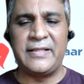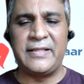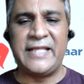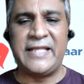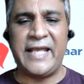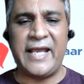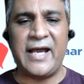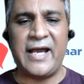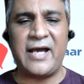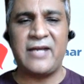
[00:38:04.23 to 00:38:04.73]

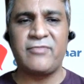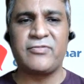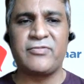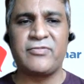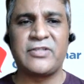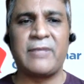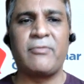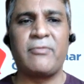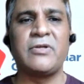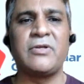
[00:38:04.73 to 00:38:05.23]
they are
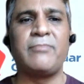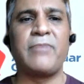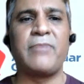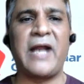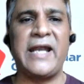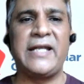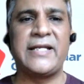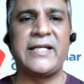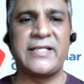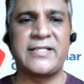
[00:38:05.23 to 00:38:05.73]
some of the
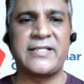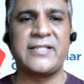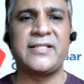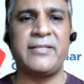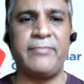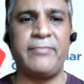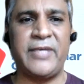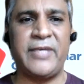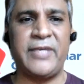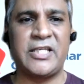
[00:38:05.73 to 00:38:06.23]
brightest and
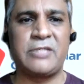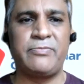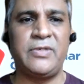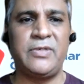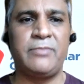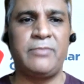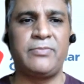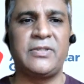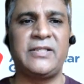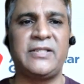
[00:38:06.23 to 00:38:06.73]
the best
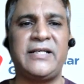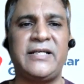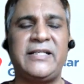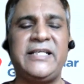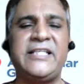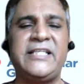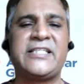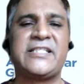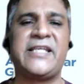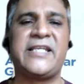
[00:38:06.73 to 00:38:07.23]
people that
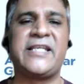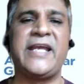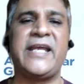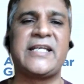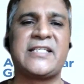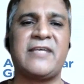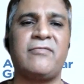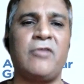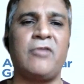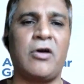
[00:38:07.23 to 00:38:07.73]
these
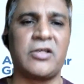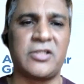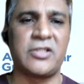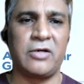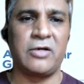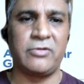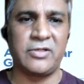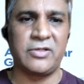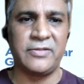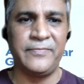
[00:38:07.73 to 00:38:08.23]
states have lost
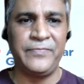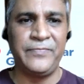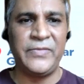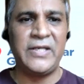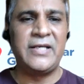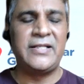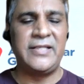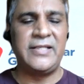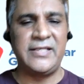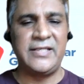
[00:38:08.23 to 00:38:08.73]
out.
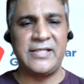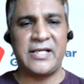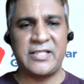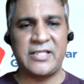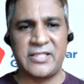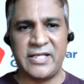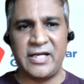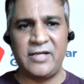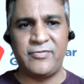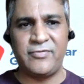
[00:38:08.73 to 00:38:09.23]
These are
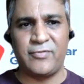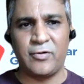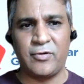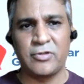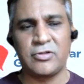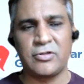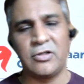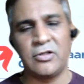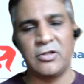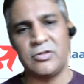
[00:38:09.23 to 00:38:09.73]
skilled
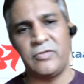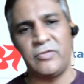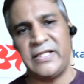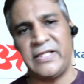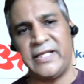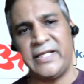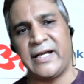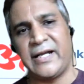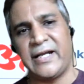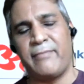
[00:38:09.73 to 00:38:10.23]
folks also. When
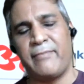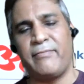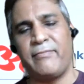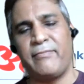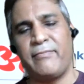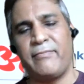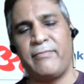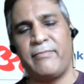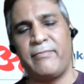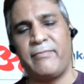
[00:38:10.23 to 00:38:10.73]
they come
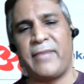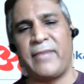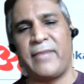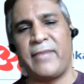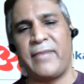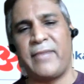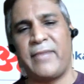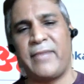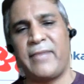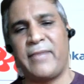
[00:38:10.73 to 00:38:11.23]
back,
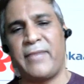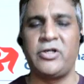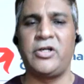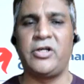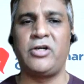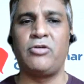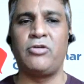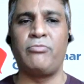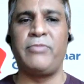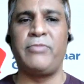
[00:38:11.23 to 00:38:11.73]
they have the
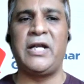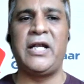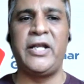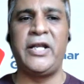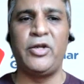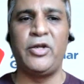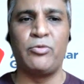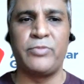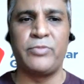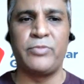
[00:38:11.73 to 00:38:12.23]
opportunity to build
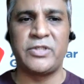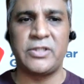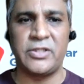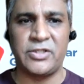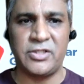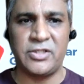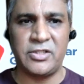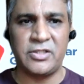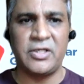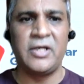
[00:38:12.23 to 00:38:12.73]
new
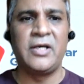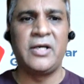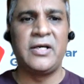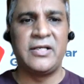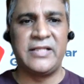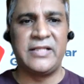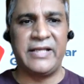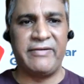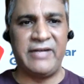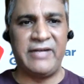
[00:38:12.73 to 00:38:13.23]
businesses.
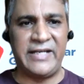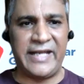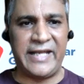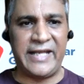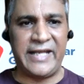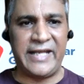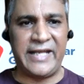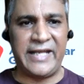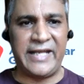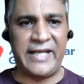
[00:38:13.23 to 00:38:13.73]
They will
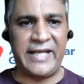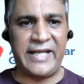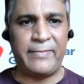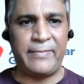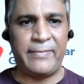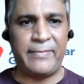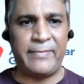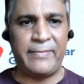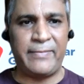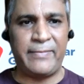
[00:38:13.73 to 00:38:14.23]
take
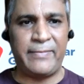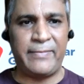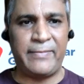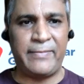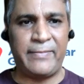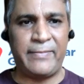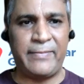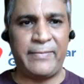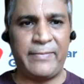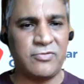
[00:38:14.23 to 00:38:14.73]
back some new
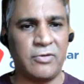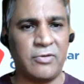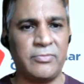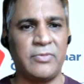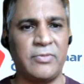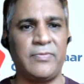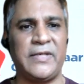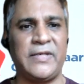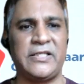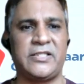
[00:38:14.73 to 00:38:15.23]
ideas
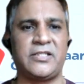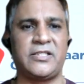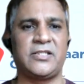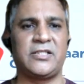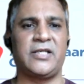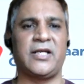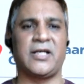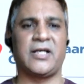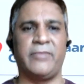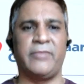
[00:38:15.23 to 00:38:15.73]
from the
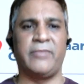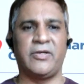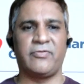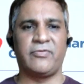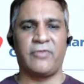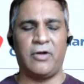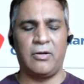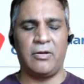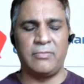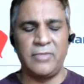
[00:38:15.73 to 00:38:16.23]
places they are coming
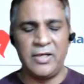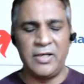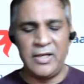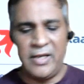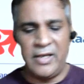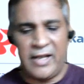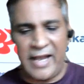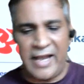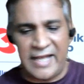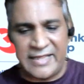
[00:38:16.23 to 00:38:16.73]
from,
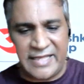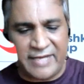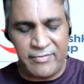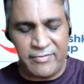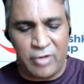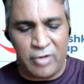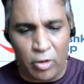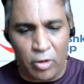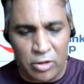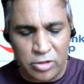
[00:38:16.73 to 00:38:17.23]
and they
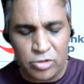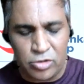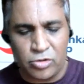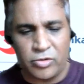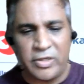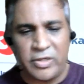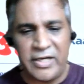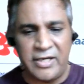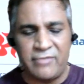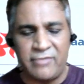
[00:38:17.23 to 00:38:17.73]
will
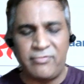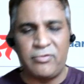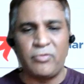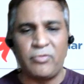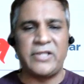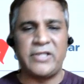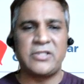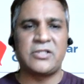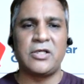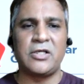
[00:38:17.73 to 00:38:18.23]
also
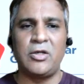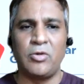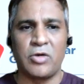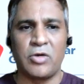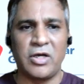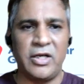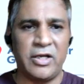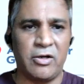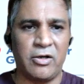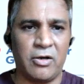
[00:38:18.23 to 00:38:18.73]
influence the
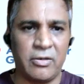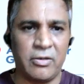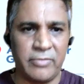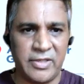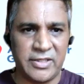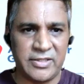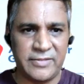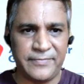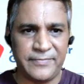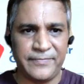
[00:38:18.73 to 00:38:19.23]
local economies.